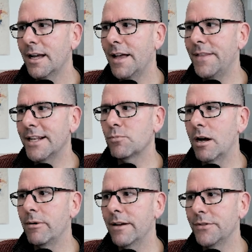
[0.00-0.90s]
and that's
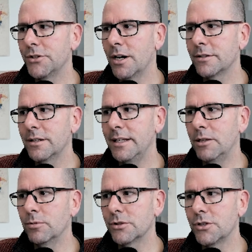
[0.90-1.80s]
why we have the data
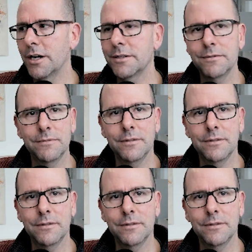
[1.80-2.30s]
equals dot.